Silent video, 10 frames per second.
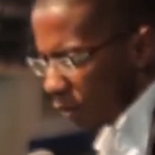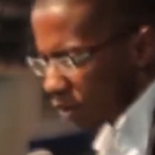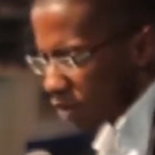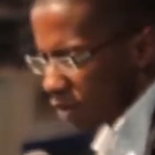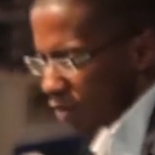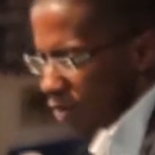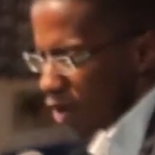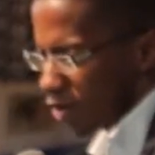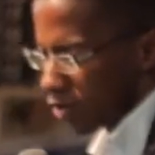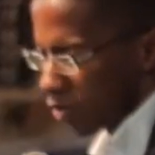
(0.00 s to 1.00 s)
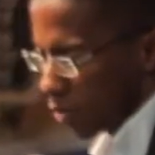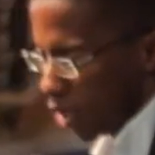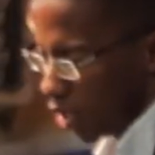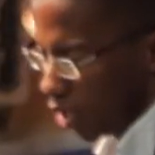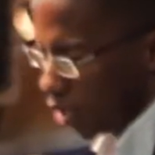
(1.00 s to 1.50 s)
the question
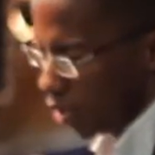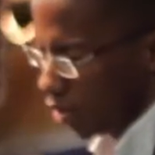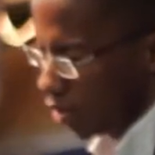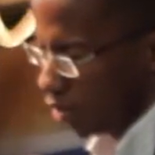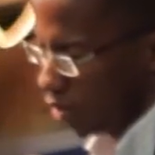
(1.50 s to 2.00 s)
arose where